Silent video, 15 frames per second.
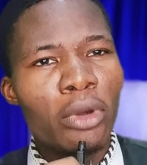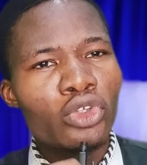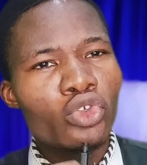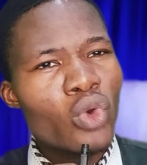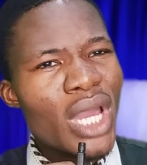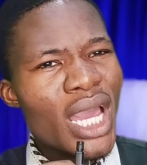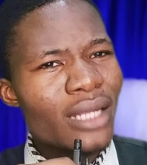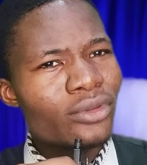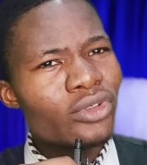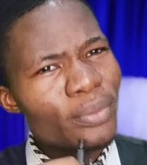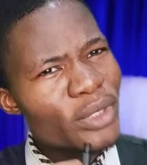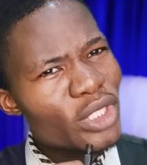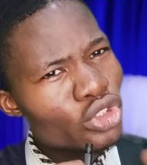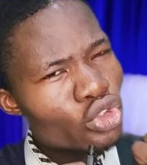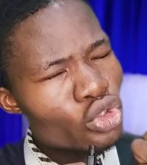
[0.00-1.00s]
But you
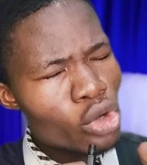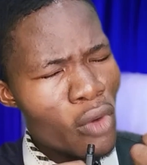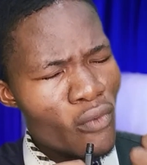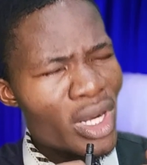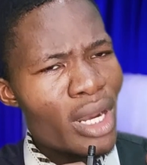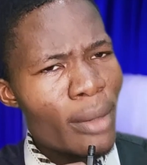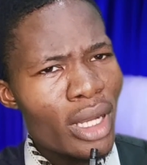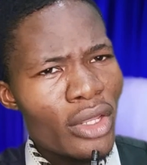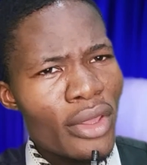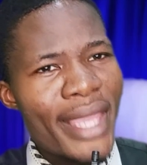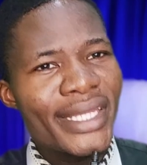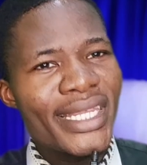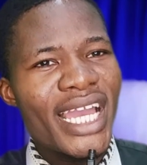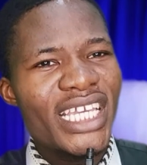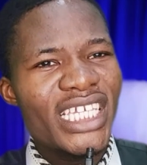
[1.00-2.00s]
cannot be so confident about
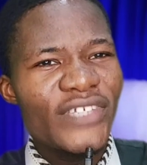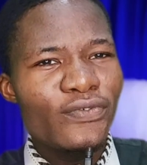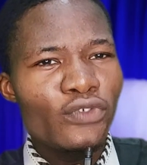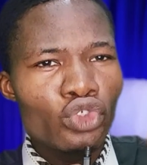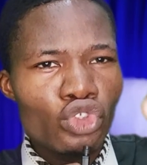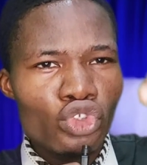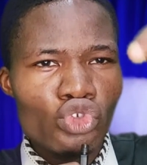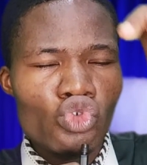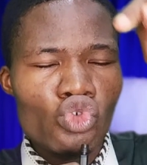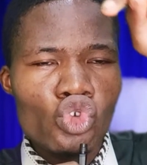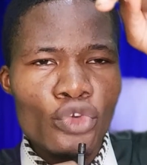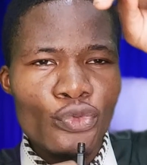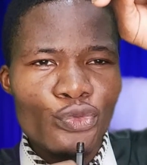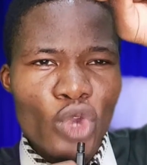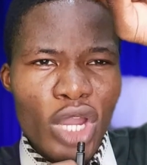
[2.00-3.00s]
your idea if
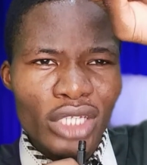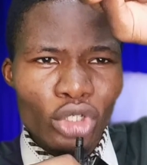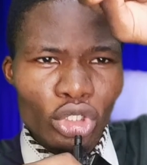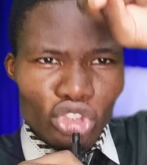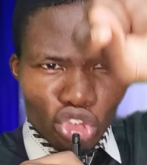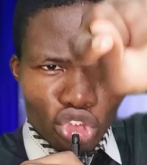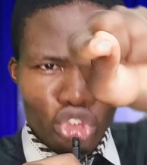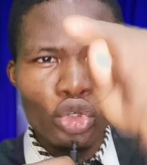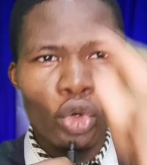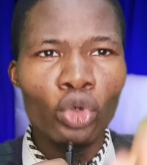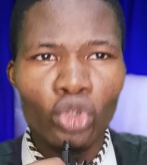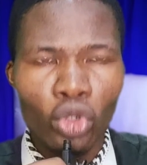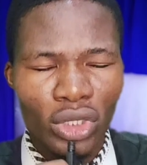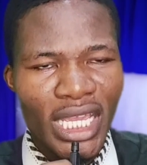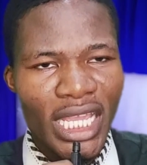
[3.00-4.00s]
you are not
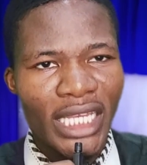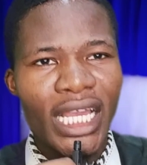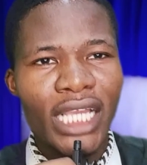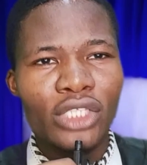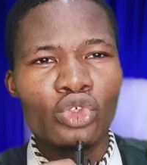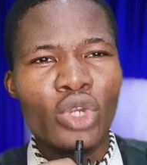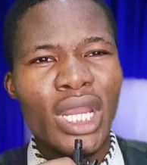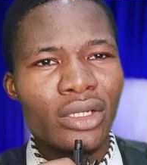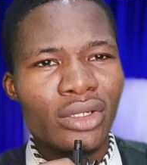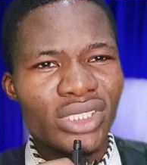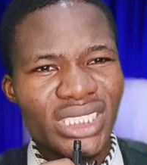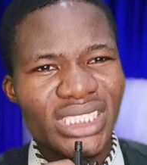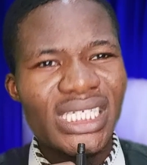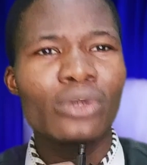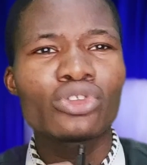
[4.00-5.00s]
sold on the idea. You
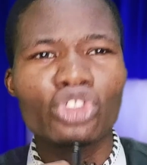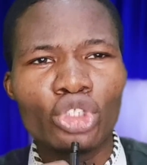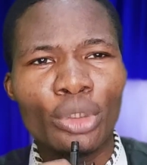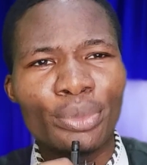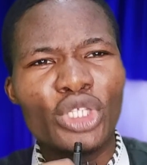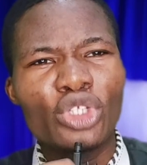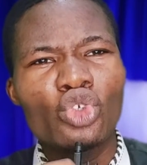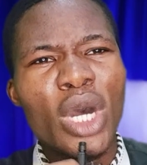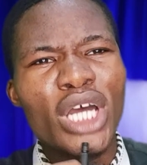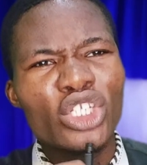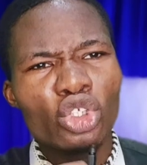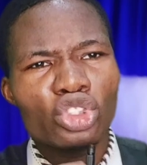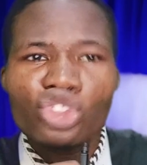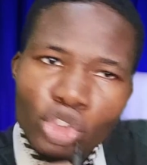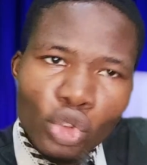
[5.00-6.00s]
cannot sell something you are
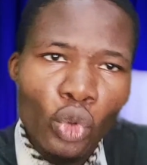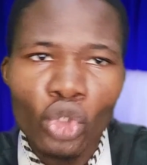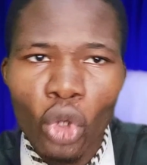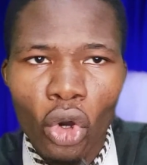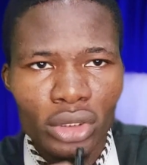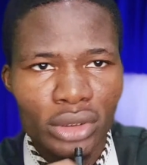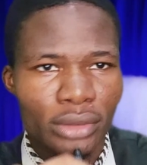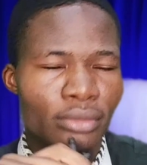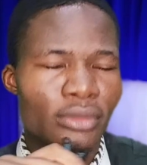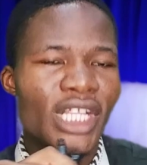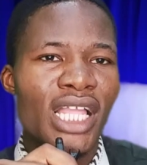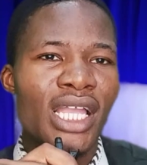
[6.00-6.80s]
not sold on.